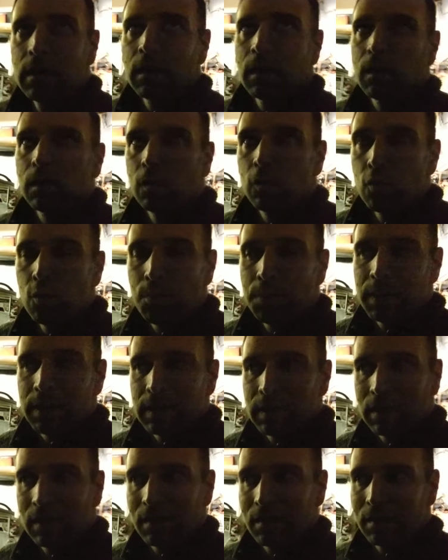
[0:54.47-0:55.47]

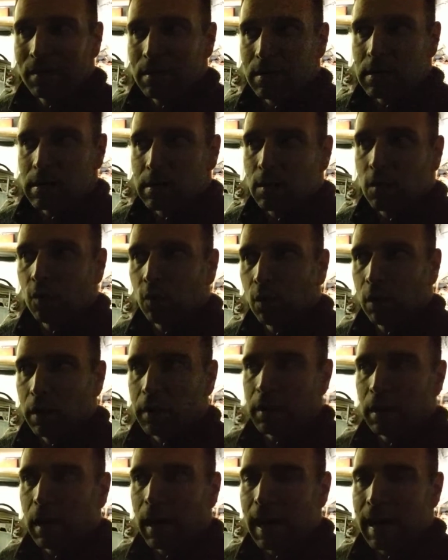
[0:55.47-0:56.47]
looping the
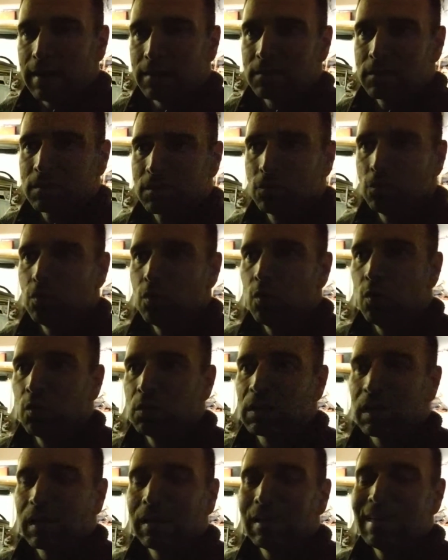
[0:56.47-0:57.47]
coolant lines to
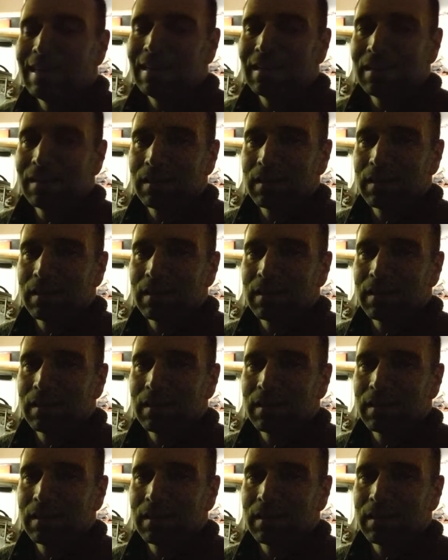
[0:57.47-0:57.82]
delete